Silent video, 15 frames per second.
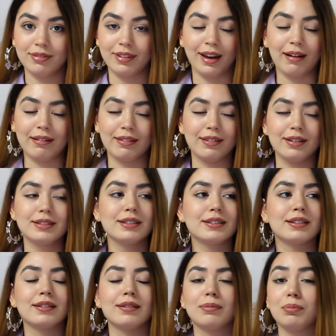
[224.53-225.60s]
that this
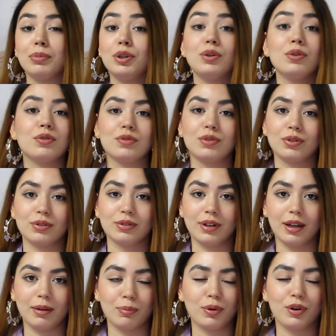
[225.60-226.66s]
is a
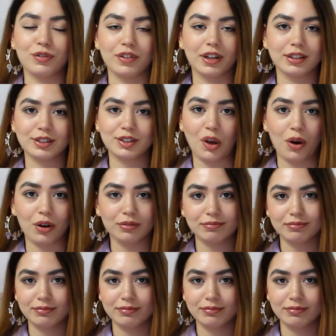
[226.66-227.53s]
beautiful and perfect song.